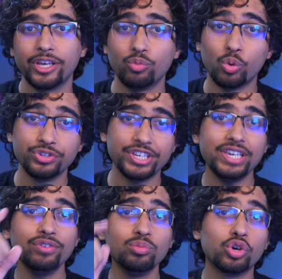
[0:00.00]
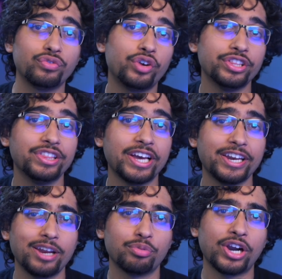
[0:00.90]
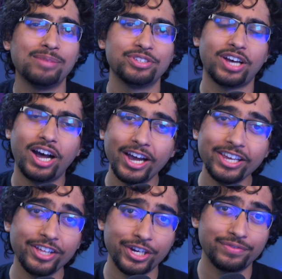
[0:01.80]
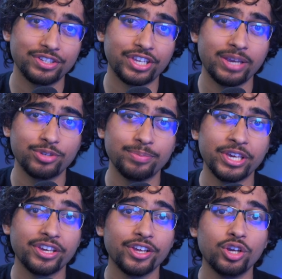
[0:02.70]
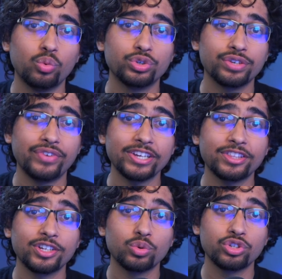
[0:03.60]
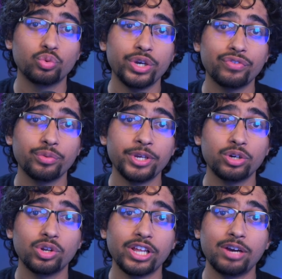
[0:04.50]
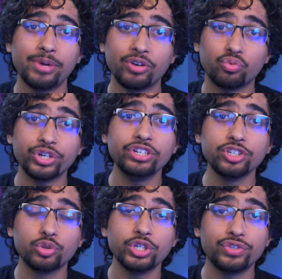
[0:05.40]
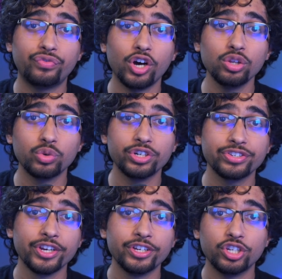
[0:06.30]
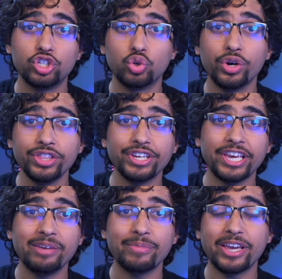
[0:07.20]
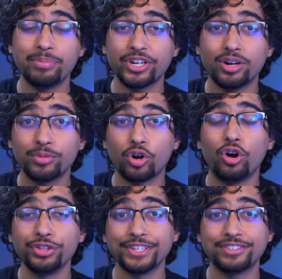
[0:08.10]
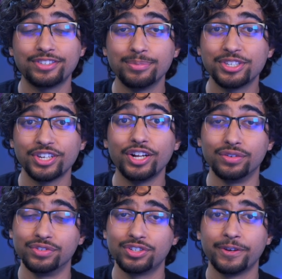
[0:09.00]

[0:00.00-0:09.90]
And what was even more fun than that, and perhaps the highlight of this game to me, was the fact that there was a way for me to allow my real Twitch followers to join the game and become cultists themselves.